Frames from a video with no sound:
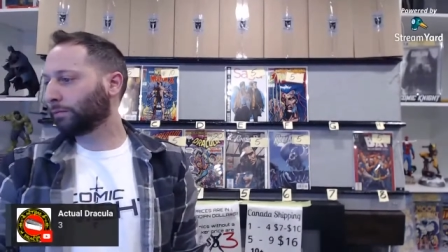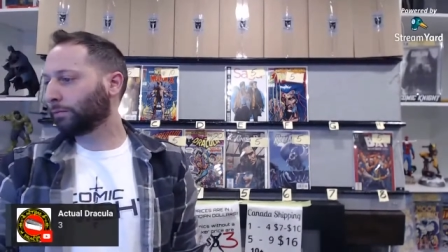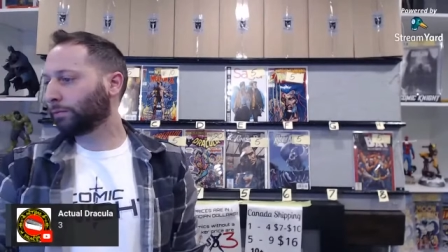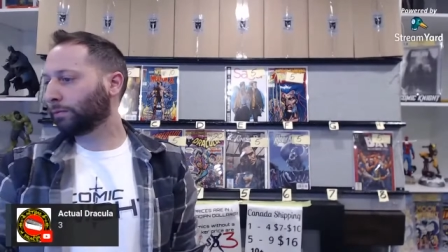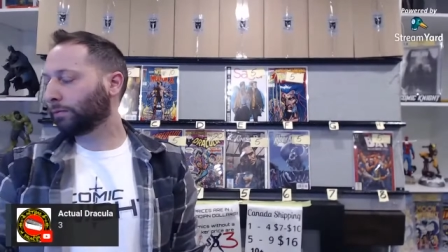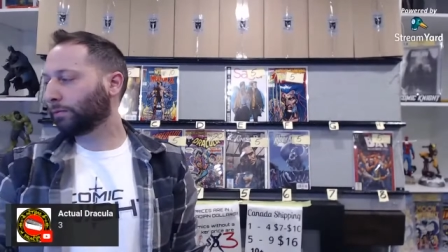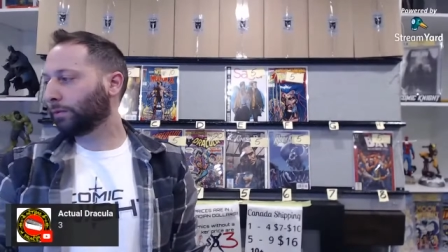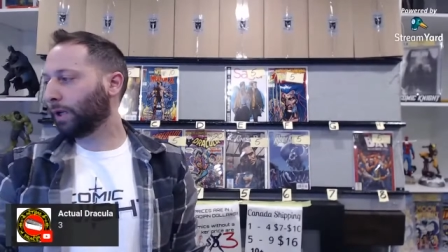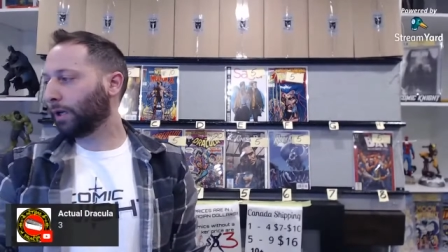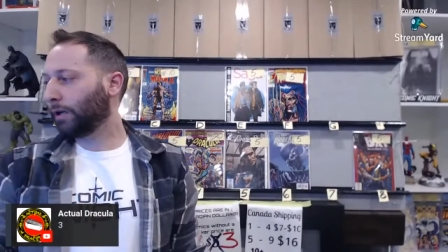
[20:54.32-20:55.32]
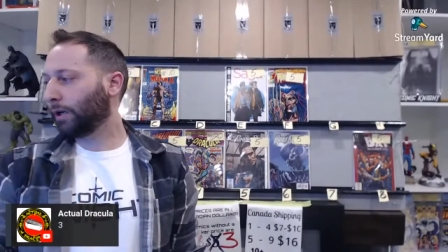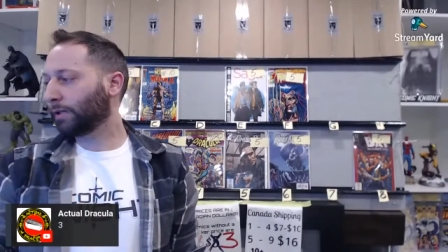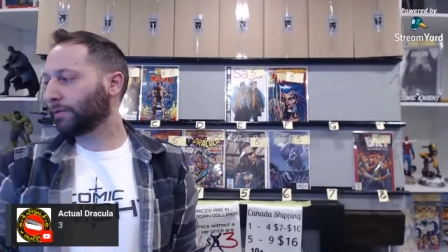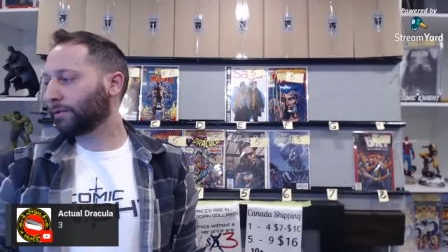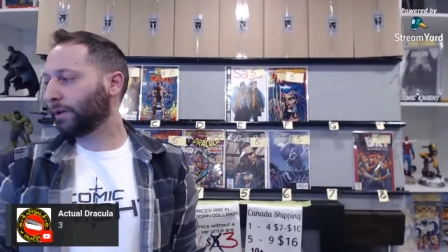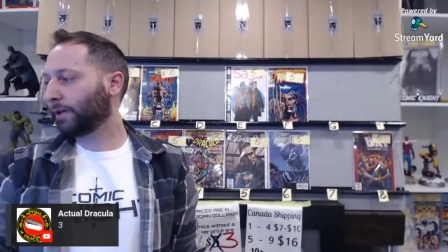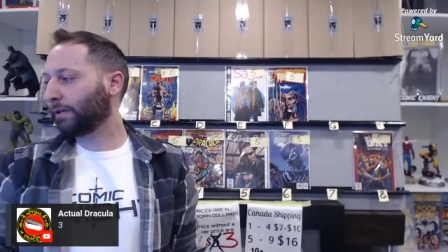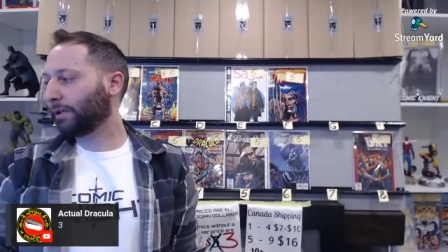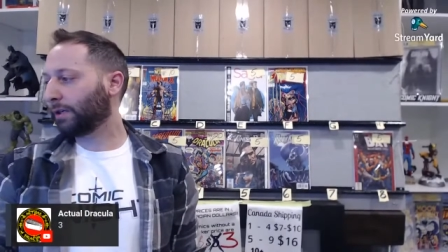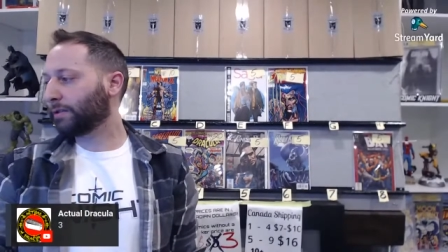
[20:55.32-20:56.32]
Uh, actual actual Dracula,
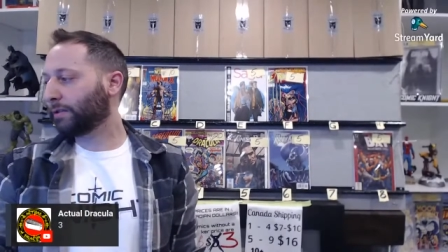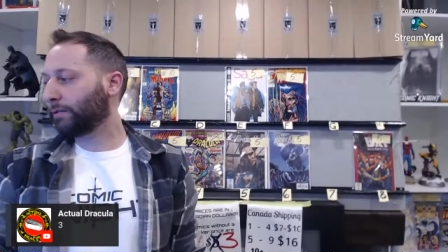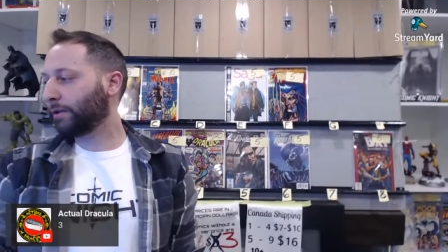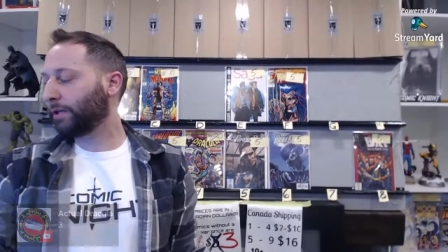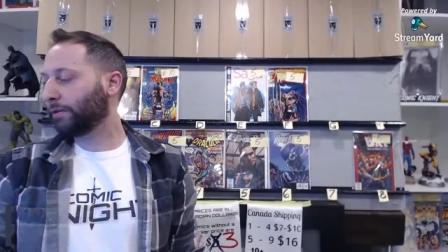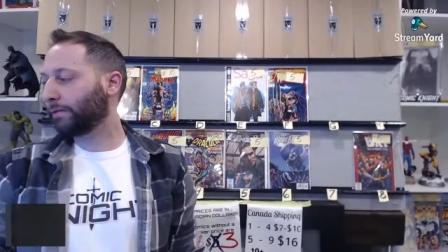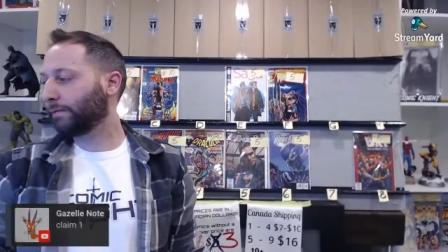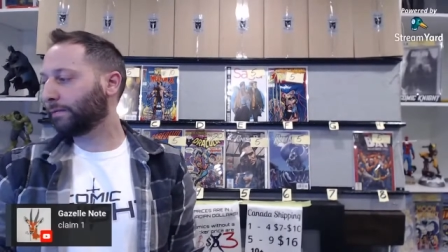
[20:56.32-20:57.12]
three. gets three.